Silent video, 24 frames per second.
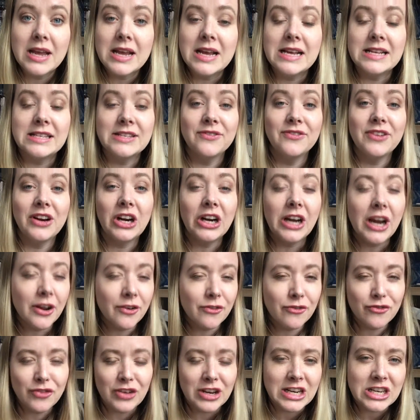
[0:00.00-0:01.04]
It's a very
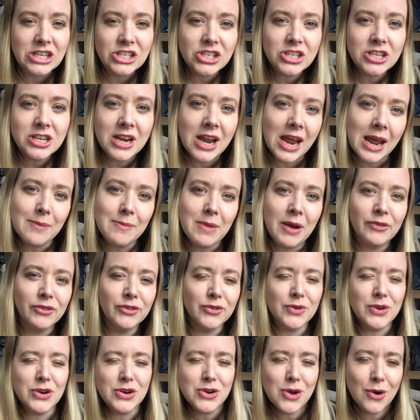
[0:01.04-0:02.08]
unfinished name.
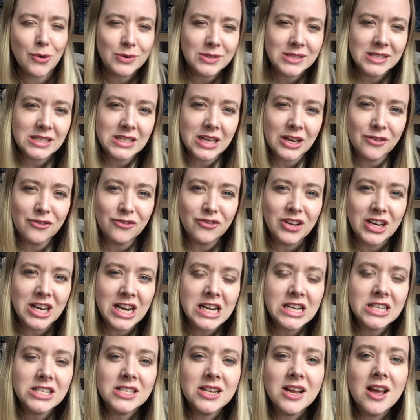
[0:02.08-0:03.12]
Everyone knows it's
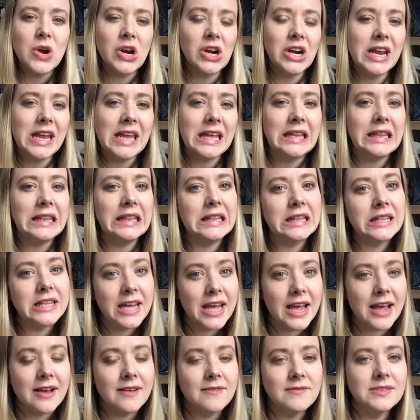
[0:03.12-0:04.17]
unfinished. Where he
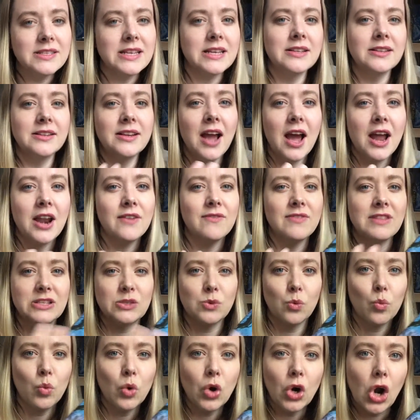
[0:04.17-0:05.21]
lives in kind of
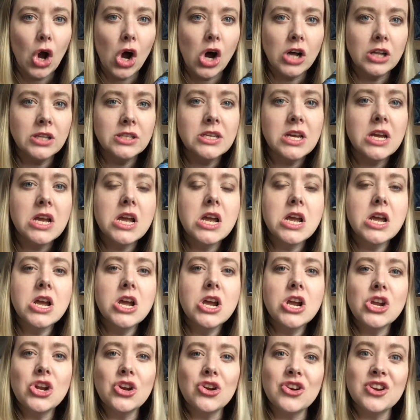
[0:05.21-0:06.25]
this world,
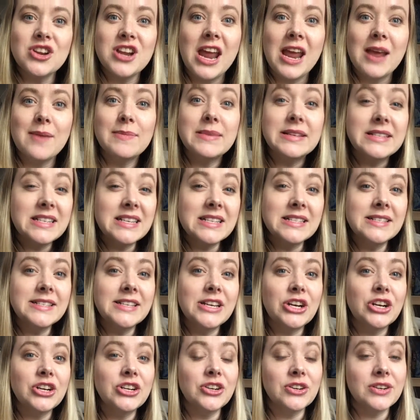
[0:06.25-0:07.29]
your name is
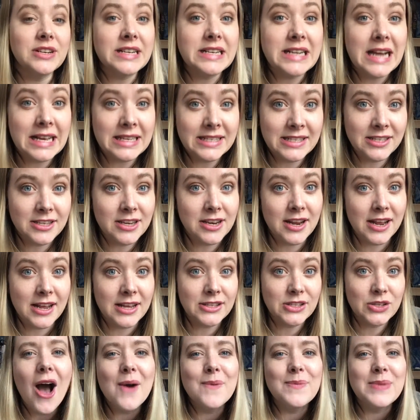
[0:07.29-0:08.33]
considered your
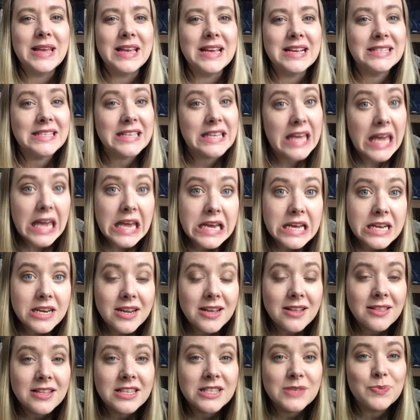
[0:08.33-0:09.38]
destiny. He is a kid
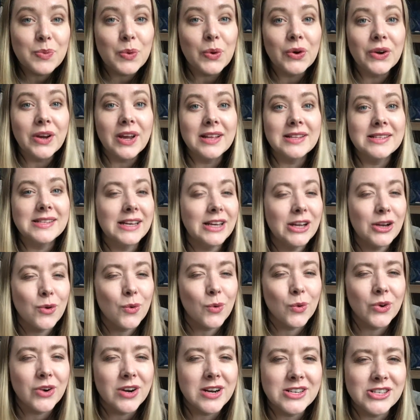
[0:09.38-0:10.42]
in this book. It's like an
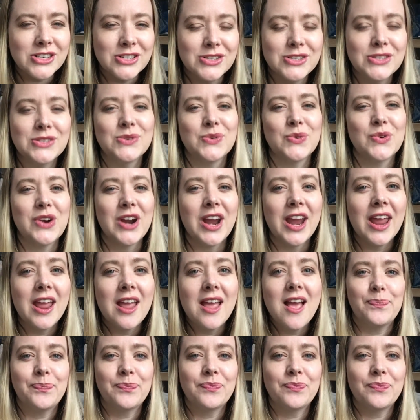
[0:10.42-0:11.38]
origin story.